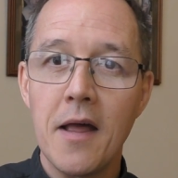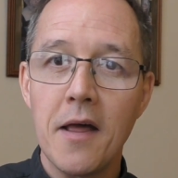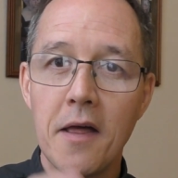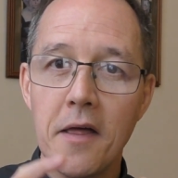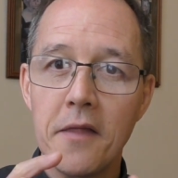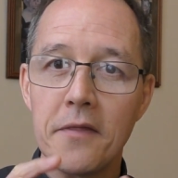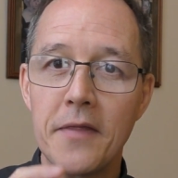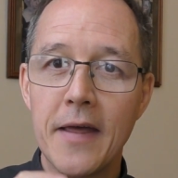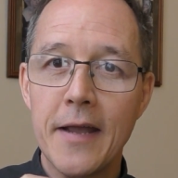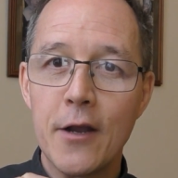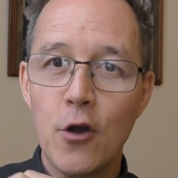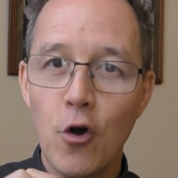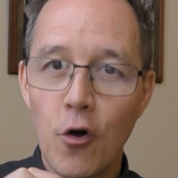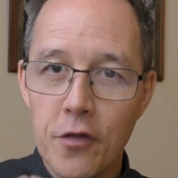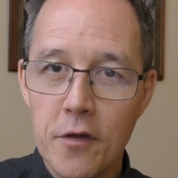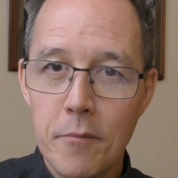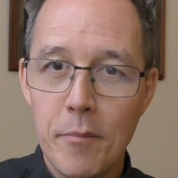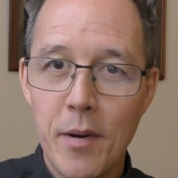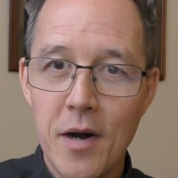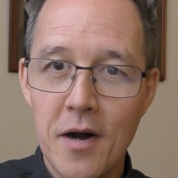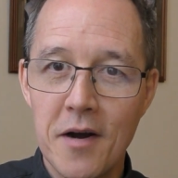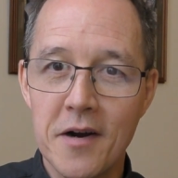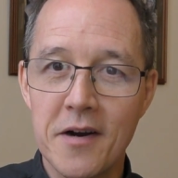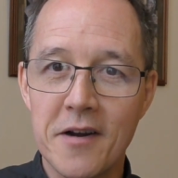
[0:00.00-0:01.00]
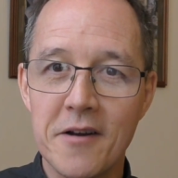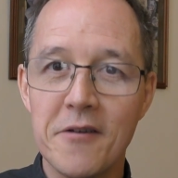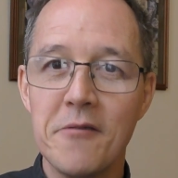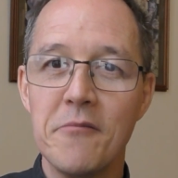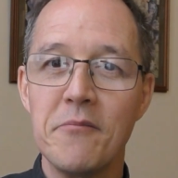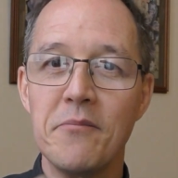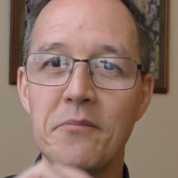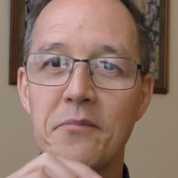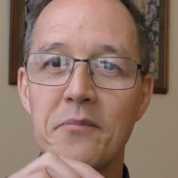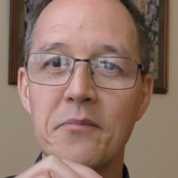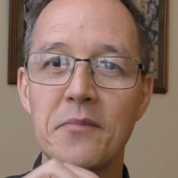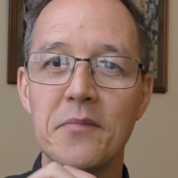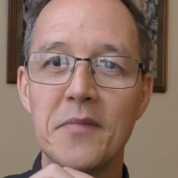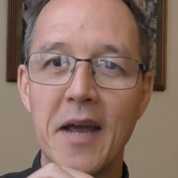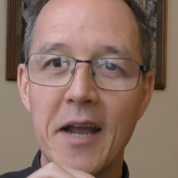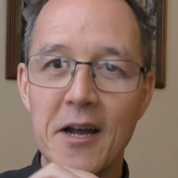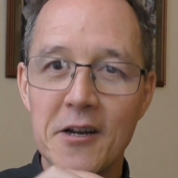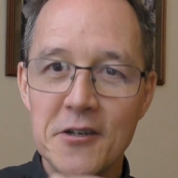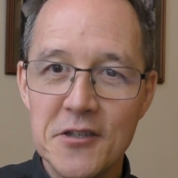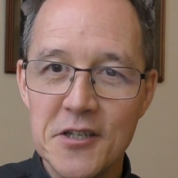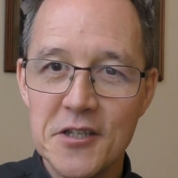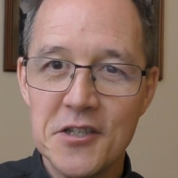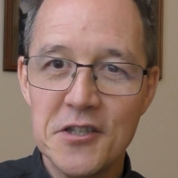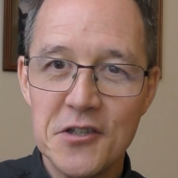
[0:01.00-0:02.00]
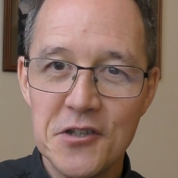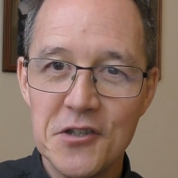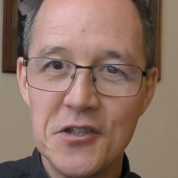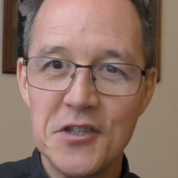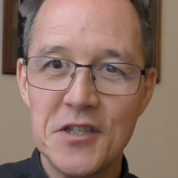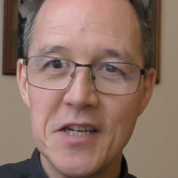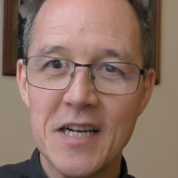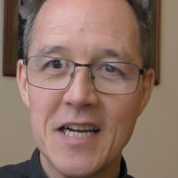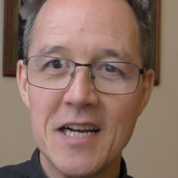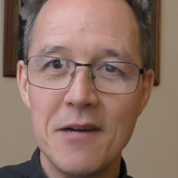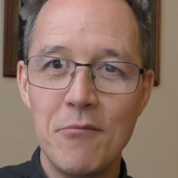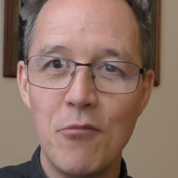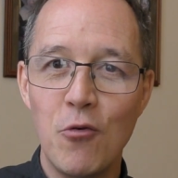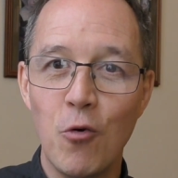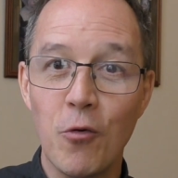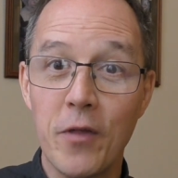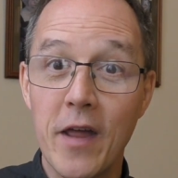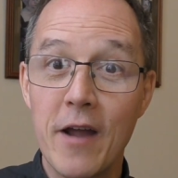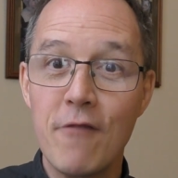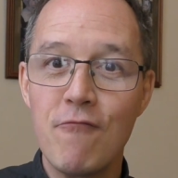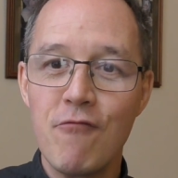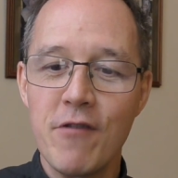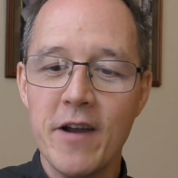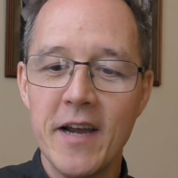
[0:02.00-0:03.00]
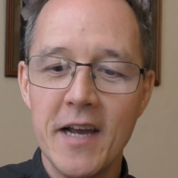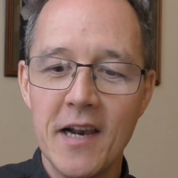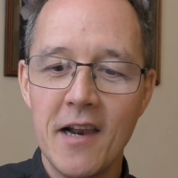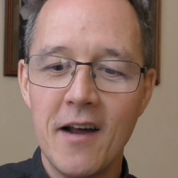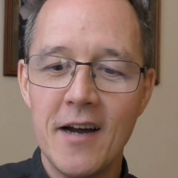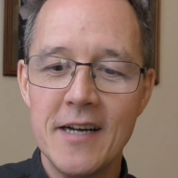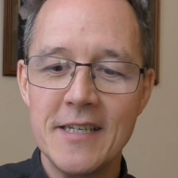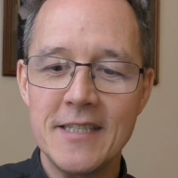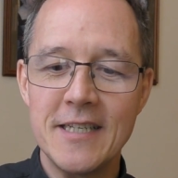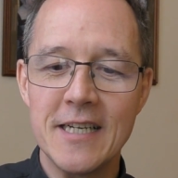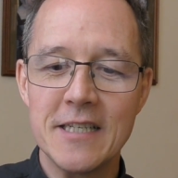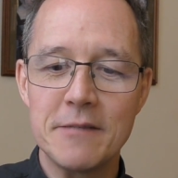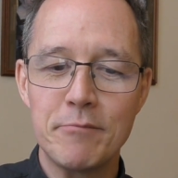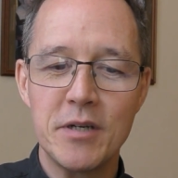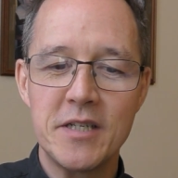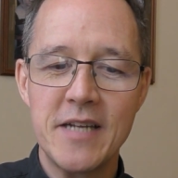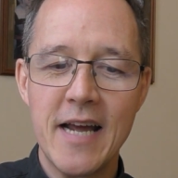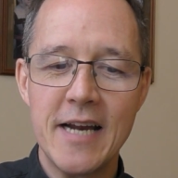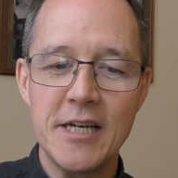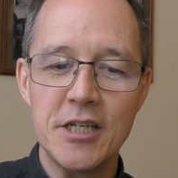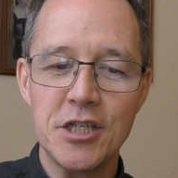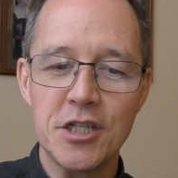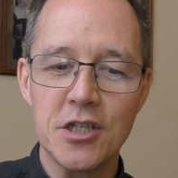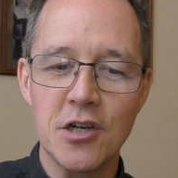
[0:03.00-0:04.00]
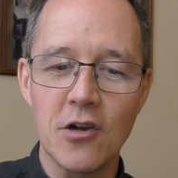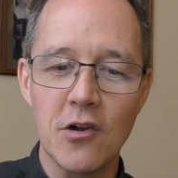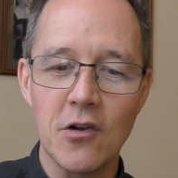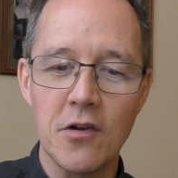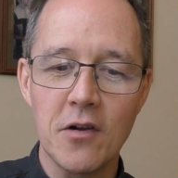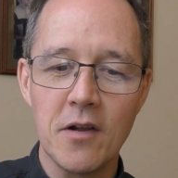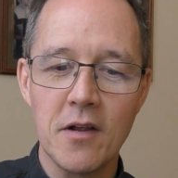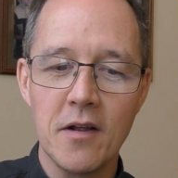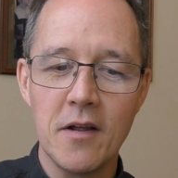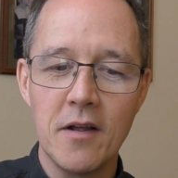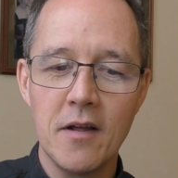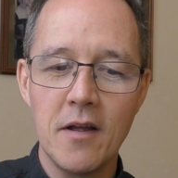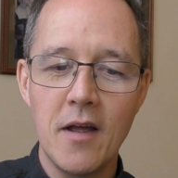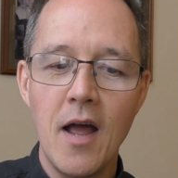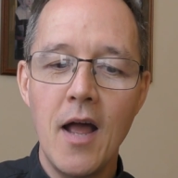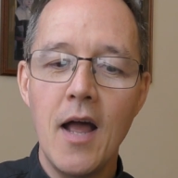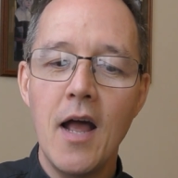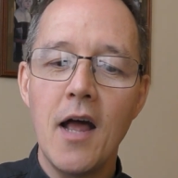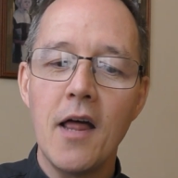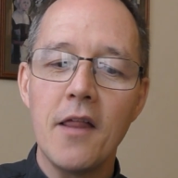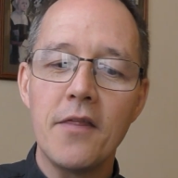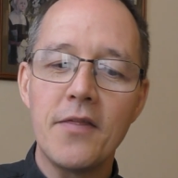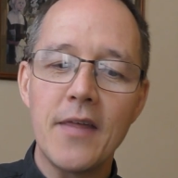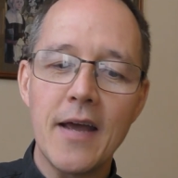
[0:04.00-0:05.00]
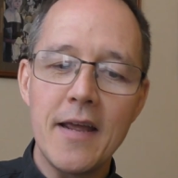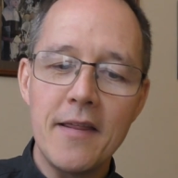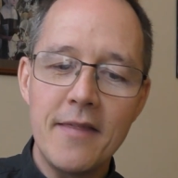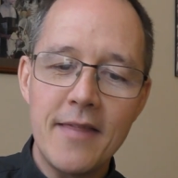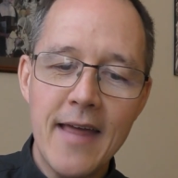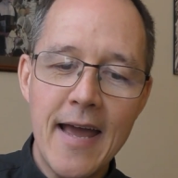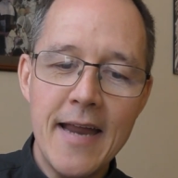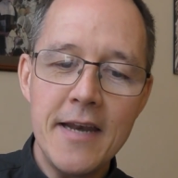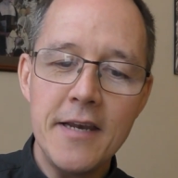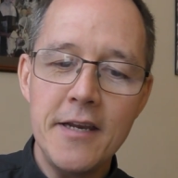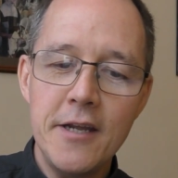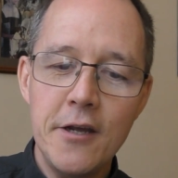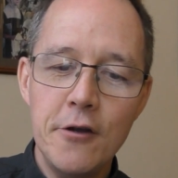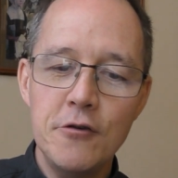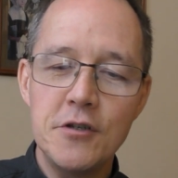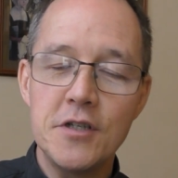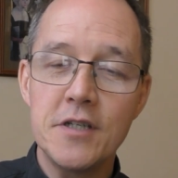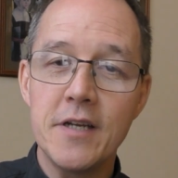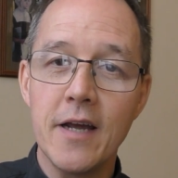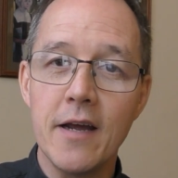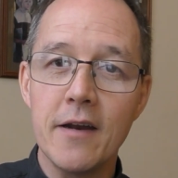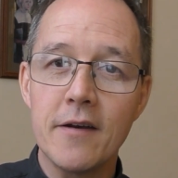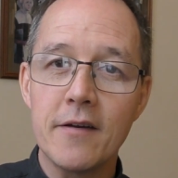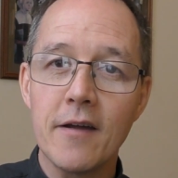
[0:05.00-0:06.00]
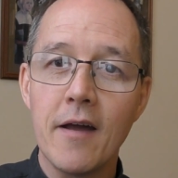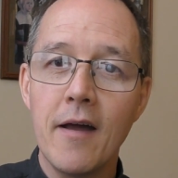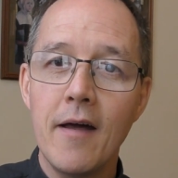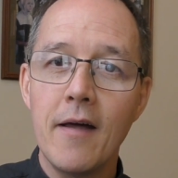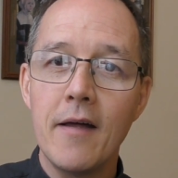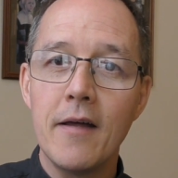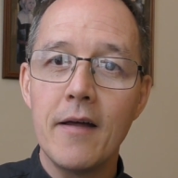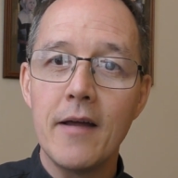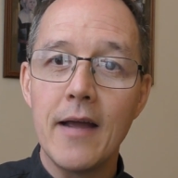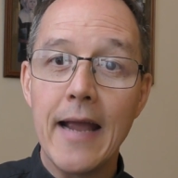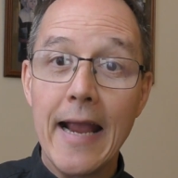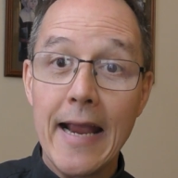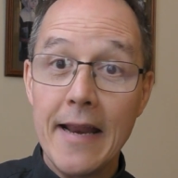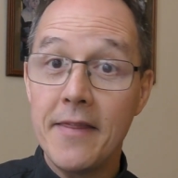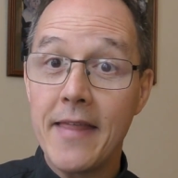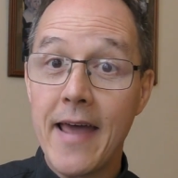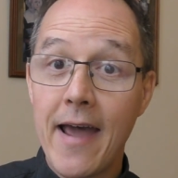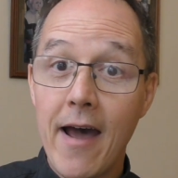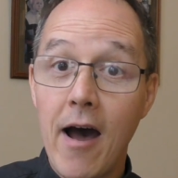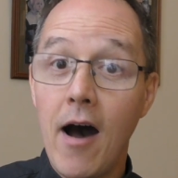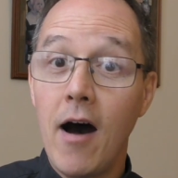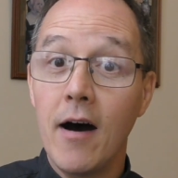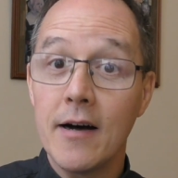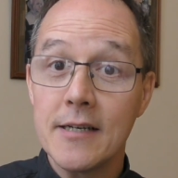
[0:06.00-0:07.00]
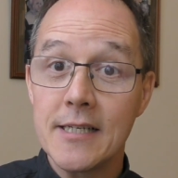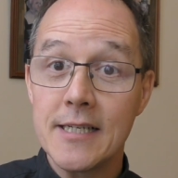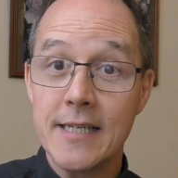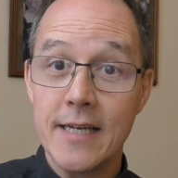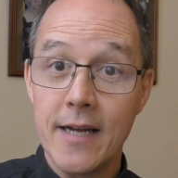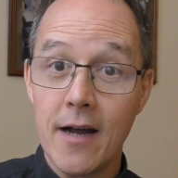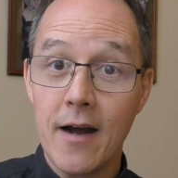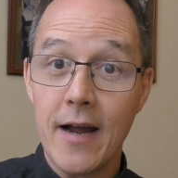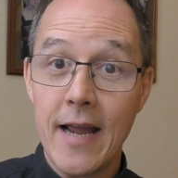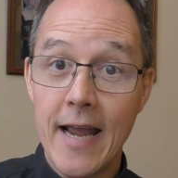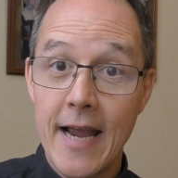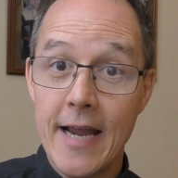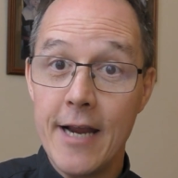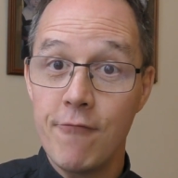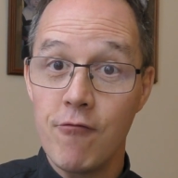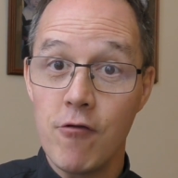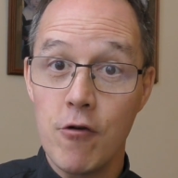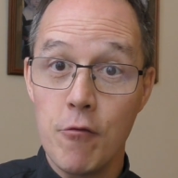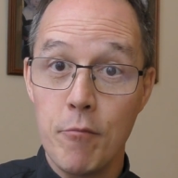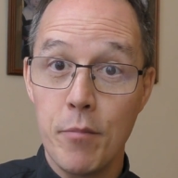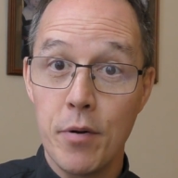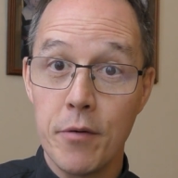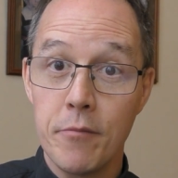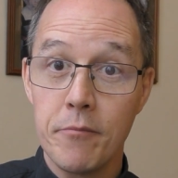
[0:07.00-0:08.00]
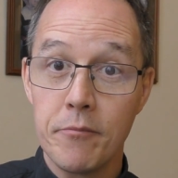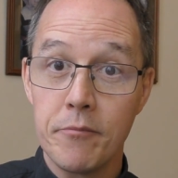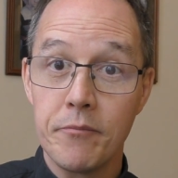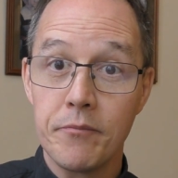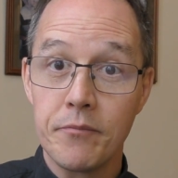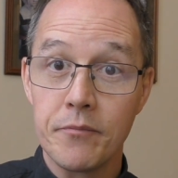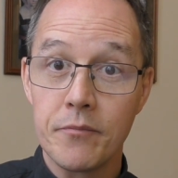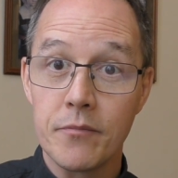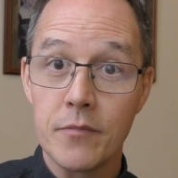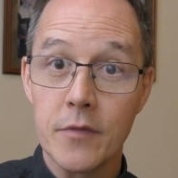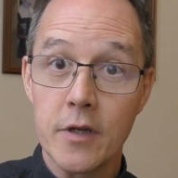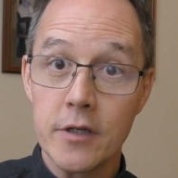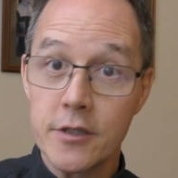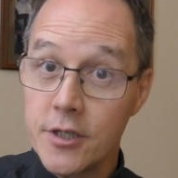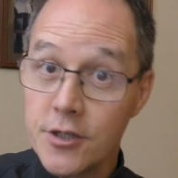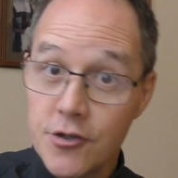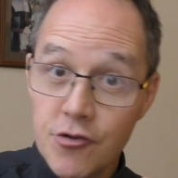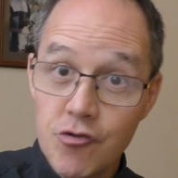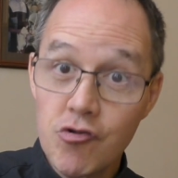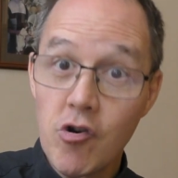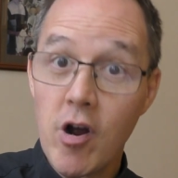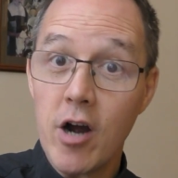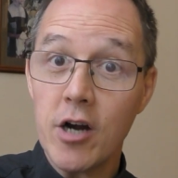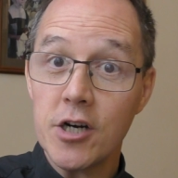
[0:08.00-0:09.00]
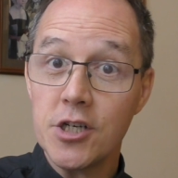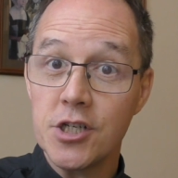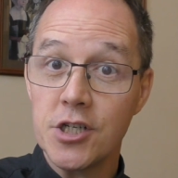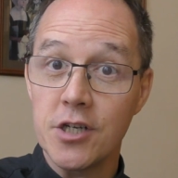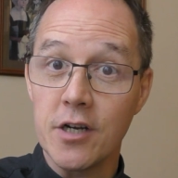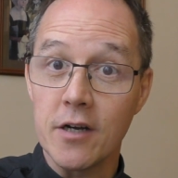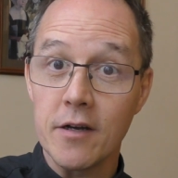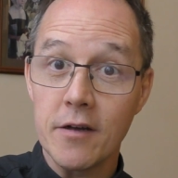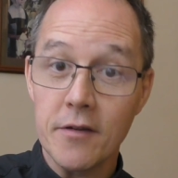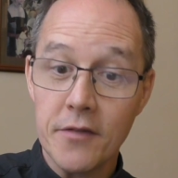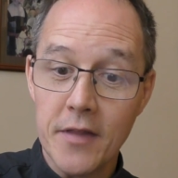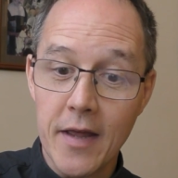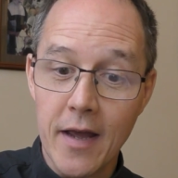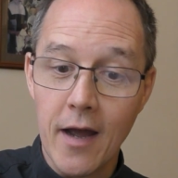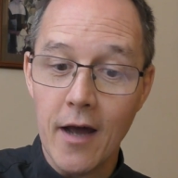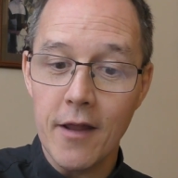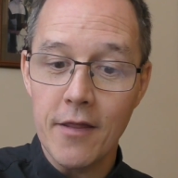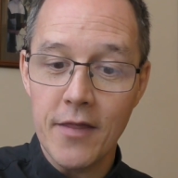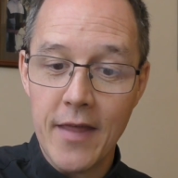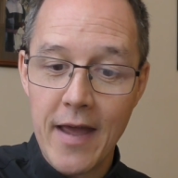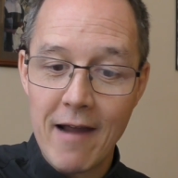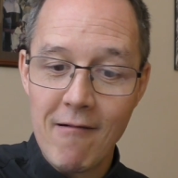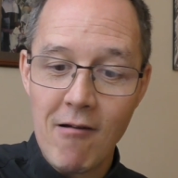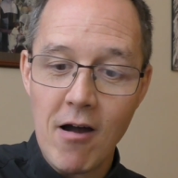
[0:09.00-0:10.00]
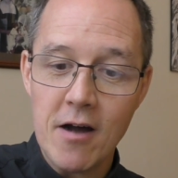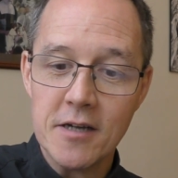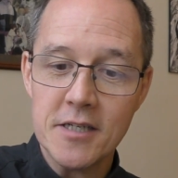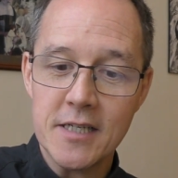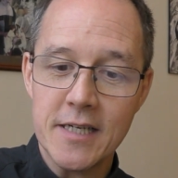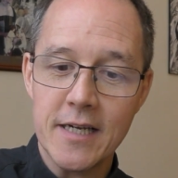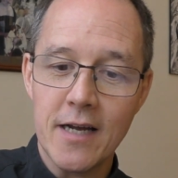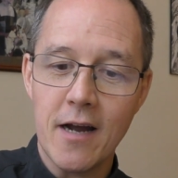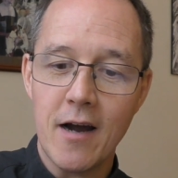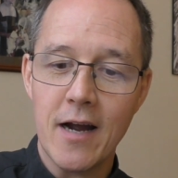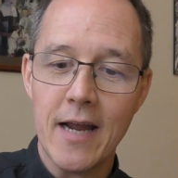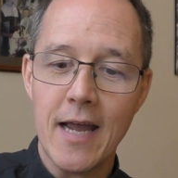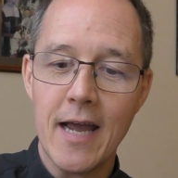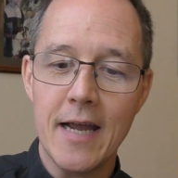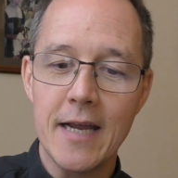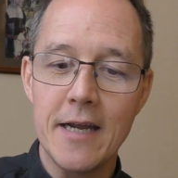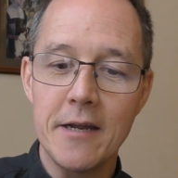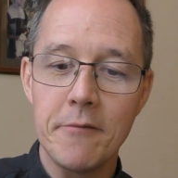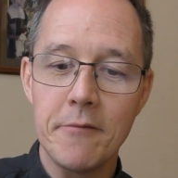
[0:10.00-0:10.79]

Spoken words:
They got the bug. They understood Sycamore. They realised its potential. They then used it in their RCIA group to structure their RCIA.